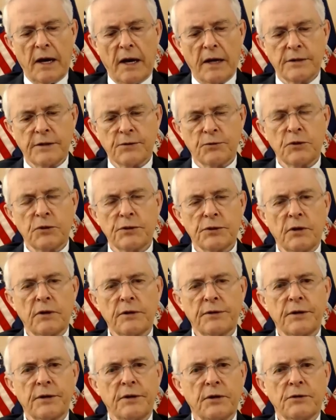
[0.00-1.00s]
As a
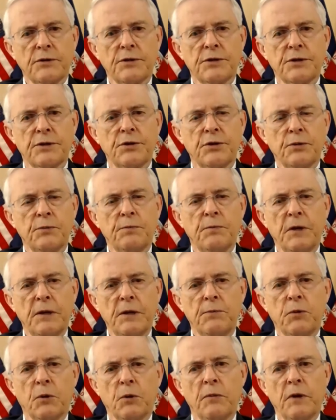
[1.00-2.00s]
result of those two
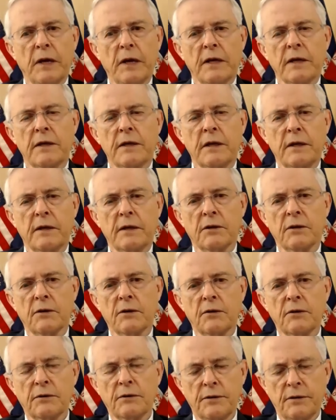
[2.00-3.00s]
people being
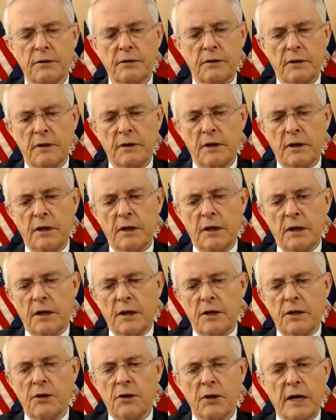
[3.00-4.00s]
killed,
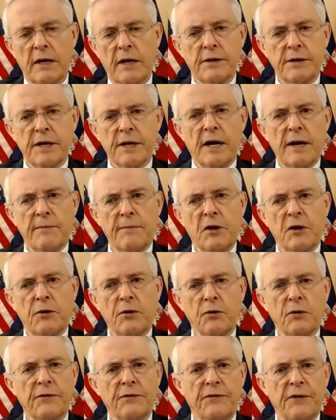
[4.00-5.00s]
you had a
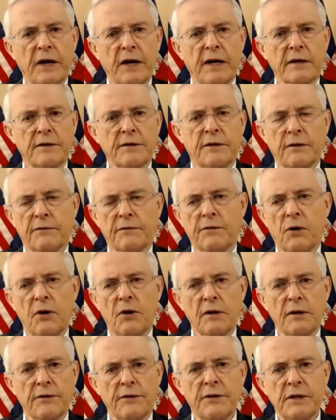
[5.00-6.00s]
domino effect of
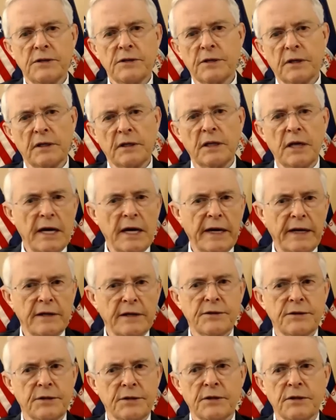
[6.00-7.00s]
all of these
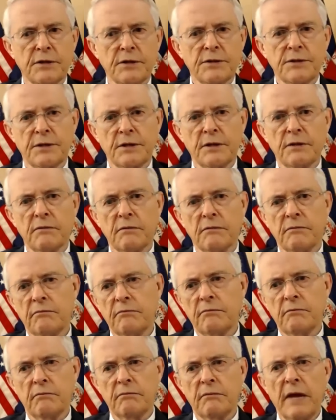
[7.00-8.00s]
alliances and
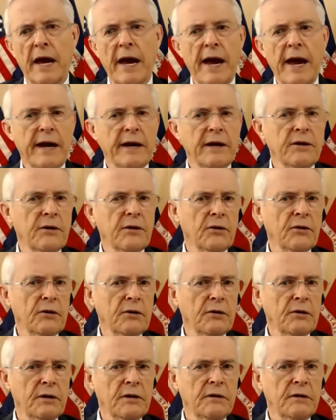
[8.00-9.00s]

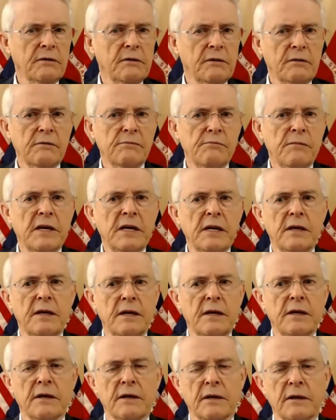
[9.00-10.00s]
anger and
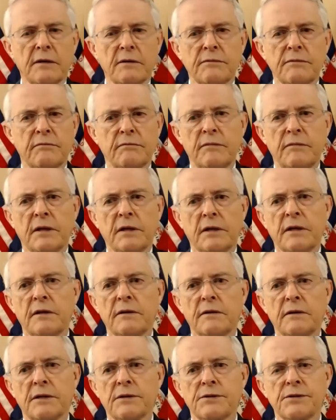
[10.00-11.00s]
media
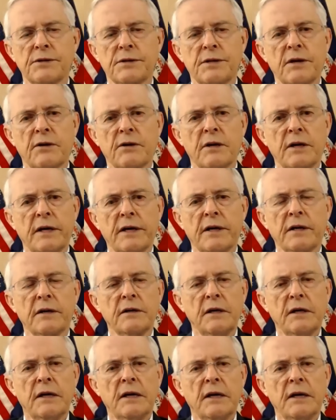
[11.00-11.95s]
hysteria.